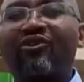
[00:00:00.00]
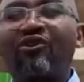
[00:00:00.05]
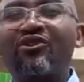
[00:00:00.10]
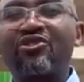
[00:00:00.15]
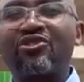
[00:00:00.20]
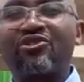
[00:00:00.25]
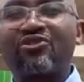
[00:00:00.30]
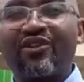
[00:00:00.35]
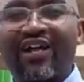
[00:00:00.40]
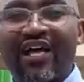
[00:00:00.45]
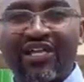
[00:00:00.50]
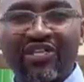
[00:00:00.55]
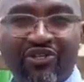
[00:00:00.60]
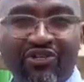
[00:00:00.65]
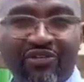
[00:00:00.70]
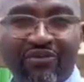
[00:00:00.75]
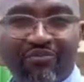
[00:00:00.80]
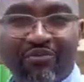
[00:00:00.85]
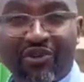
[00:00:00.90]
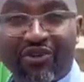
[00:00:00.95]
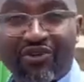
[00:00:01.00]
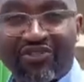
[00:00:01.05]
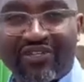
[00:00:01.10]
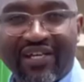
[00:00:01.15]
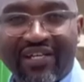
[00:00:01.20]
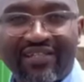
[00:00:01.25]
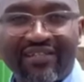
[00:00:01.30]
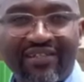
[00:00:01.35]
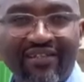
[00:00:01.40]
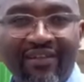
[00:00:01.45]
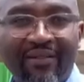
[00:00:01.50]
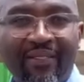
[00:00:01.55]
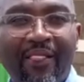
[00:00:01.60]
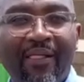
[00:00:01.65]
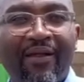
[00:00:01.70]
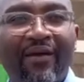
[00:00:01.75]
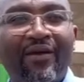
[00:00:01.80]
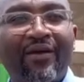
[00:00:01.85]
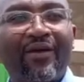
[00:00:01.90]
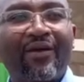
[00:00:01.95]
construction project,
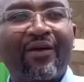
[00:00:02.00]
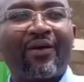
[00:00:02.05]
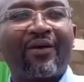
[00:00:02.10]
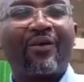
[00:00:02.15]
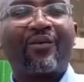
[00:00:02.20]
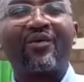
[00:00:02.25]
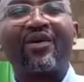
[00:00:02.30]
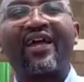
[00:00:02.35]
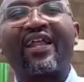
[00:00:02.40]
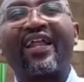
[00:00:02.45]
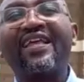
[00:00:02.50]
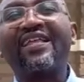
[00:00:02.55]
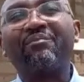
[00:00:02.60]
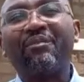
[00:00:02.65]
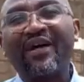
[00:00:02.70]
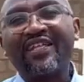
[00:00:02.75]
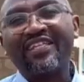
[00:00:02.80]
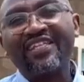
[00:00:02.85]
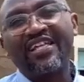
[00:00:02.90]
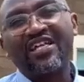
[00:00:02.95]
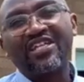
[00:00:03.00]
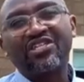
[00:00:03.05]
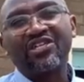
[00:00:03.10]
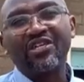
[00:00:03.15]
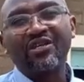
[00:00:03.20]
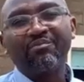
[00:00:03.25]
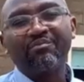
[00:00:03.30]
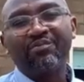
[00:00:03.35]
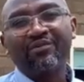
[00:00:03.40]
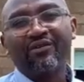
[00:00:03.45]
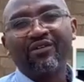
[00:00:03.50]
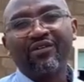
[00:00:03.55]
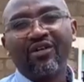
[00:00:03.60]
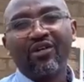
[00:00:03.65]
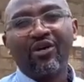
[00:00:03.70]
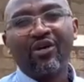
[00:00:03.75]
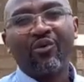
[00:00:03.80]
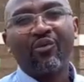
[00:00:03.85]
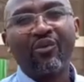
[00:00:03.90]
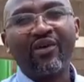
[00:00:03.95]
we are in partnership
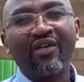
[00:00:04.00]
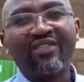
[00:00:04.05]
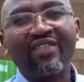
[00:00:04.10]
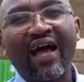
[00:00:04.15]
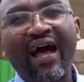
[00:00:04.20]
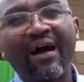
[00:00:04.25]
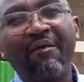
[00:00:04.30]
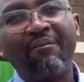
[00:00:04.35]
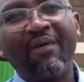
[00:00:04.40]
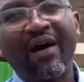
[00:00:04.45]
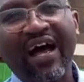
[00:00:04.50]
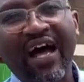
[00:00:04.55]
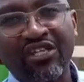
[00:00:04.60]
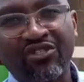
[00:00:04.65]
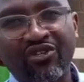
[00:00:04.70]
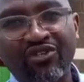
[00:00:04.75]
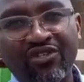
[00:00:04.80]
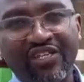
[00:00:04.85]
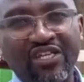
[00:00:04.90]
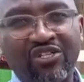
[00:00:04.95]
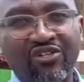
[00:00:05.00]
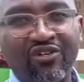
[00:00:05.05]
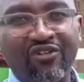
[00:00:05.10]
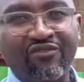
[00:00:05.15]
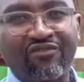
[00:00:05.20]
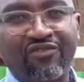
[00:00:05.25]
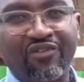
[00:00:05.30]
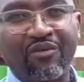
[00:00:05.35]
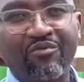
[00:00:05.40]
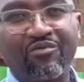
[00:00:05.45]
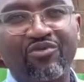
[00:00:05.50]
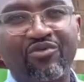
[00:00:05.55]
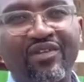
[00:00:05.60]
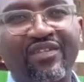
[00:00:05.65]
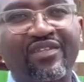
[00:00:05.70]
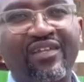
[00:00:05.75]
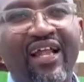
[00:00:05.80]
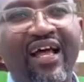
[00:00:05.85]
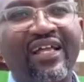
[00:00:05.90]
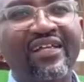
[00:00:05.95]
with the ABBA Association from
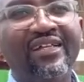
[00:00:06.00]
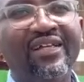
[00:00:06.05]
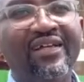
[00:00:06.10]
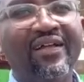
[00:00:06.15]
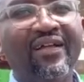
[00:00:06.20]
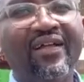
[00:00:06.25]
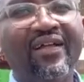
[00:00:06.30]
Switzerland